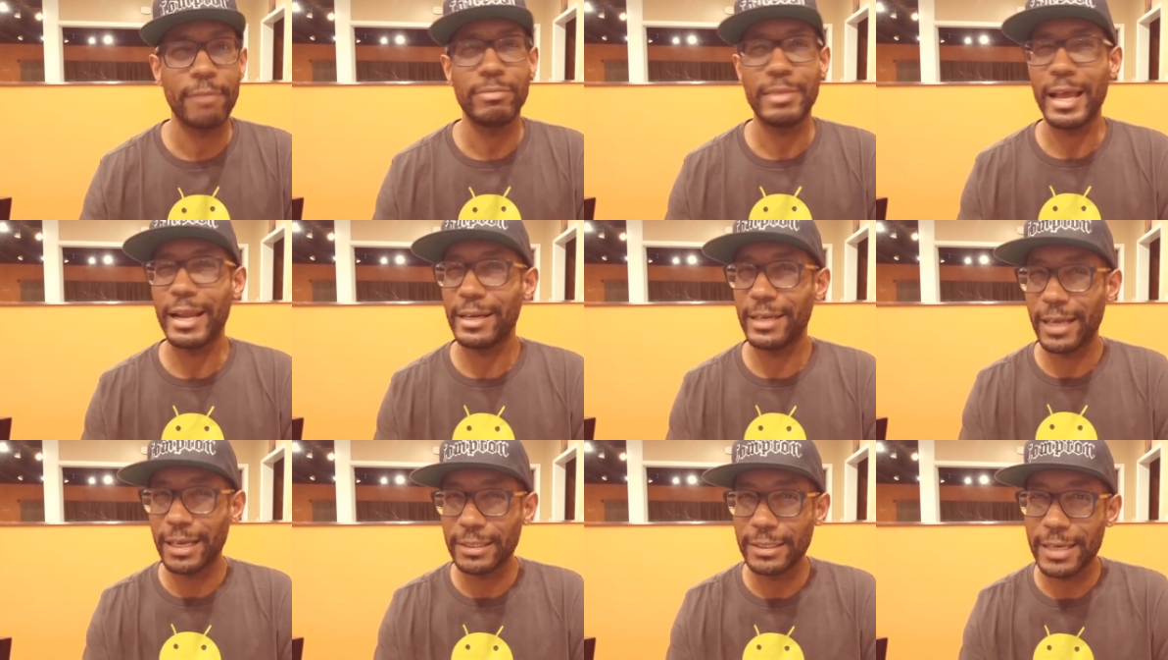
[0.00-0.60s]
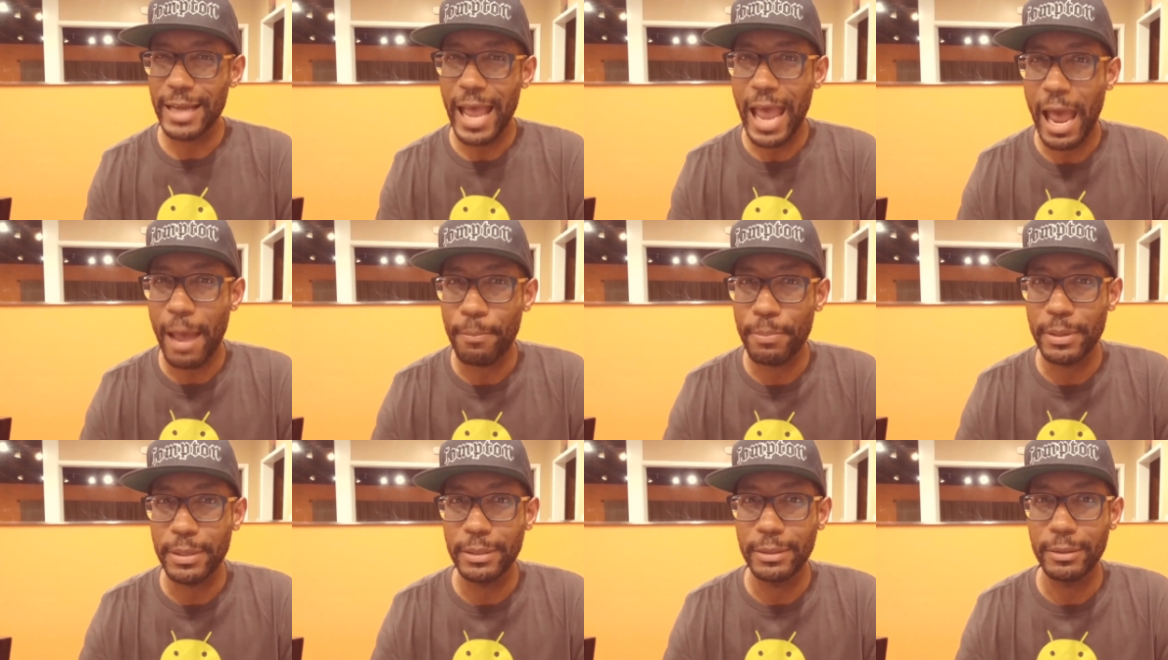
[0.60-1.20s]
If that doesn't
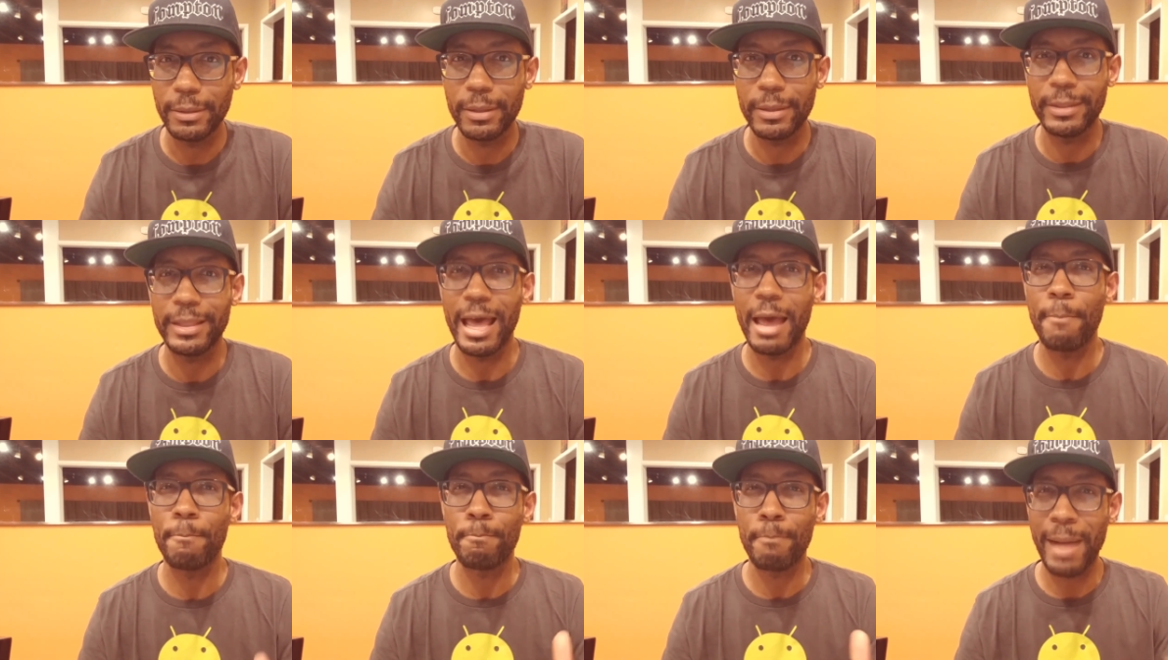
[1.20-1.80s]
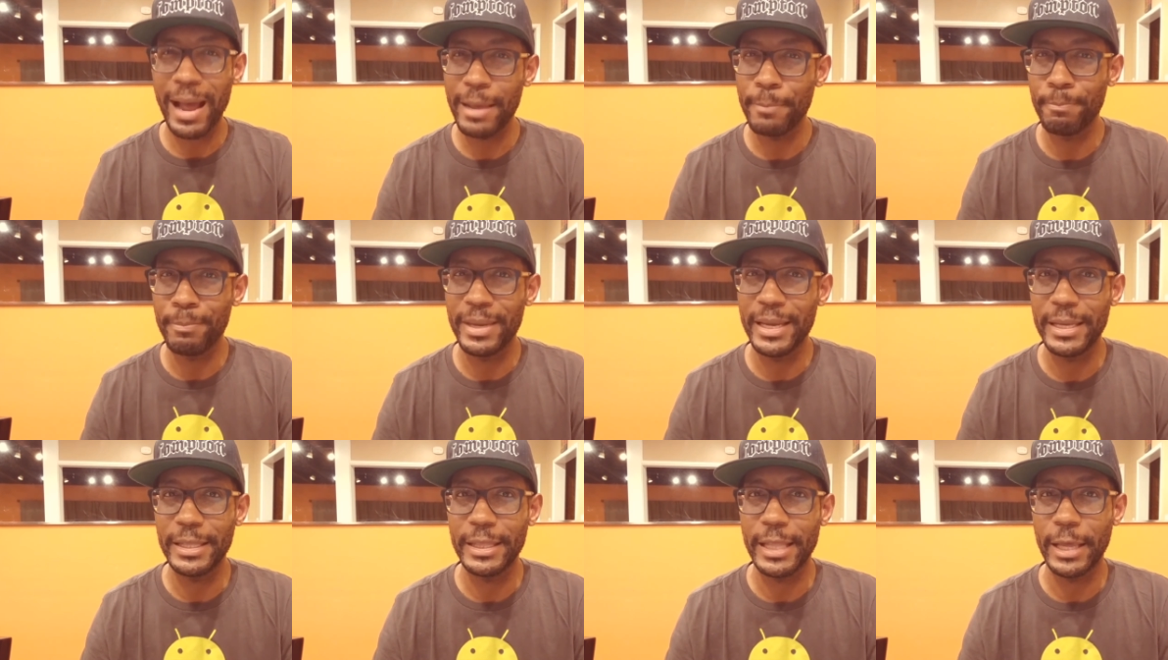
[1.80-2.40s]
happen, that
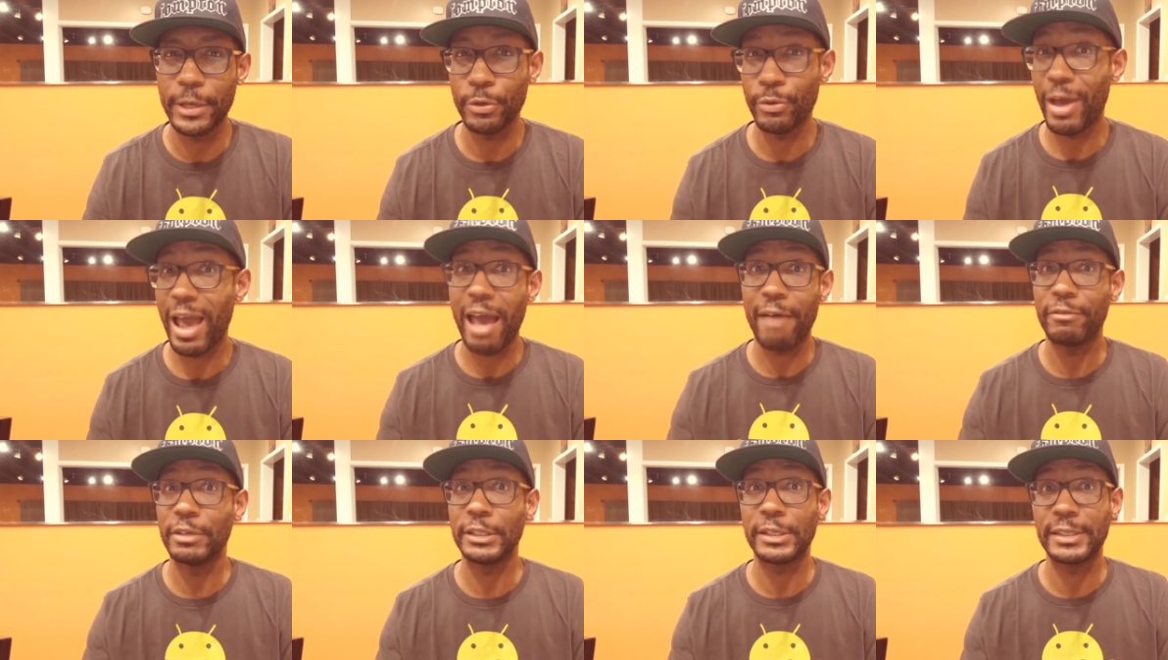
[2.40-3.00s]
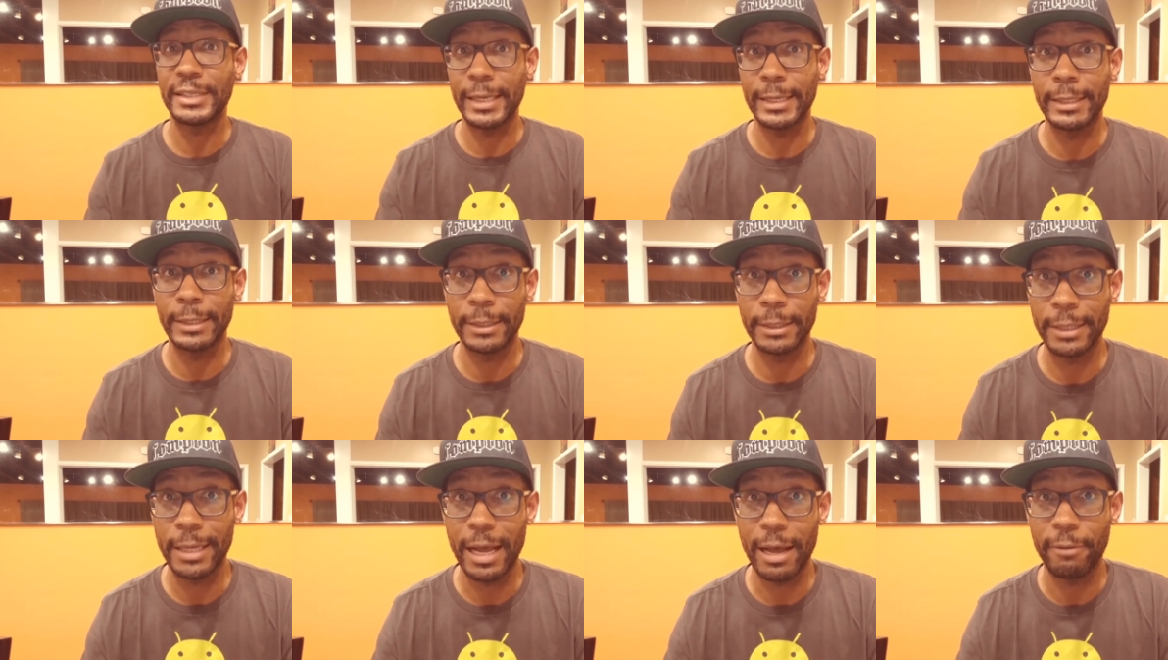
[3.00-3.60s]
might mean that you haven't
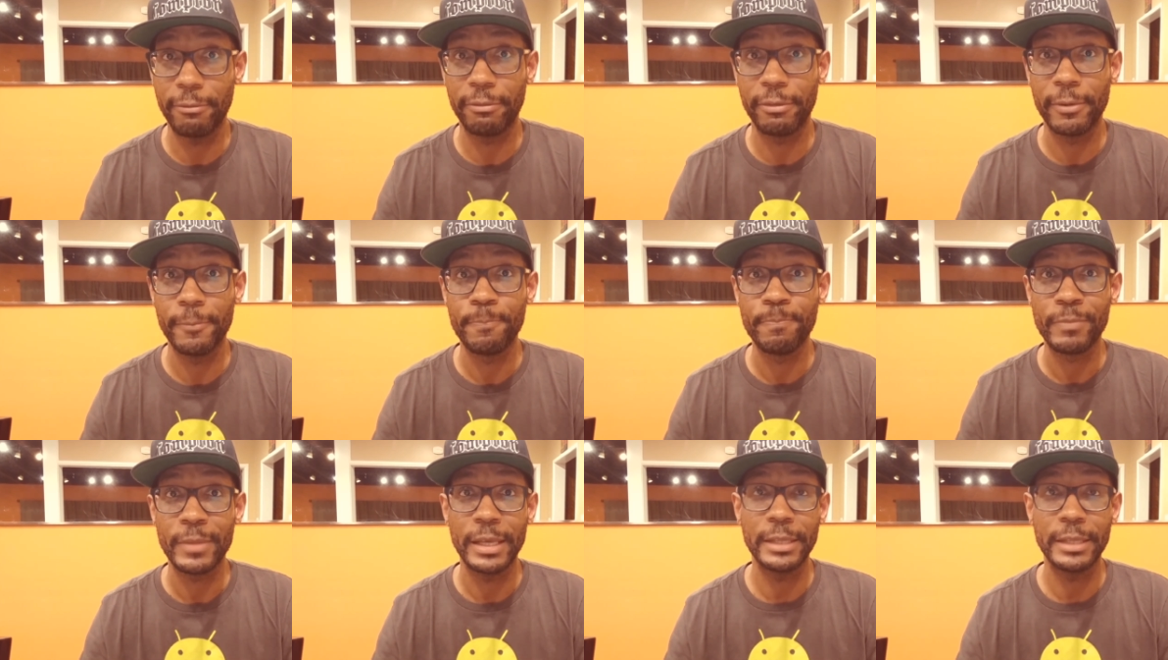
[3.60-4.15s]
studied enough.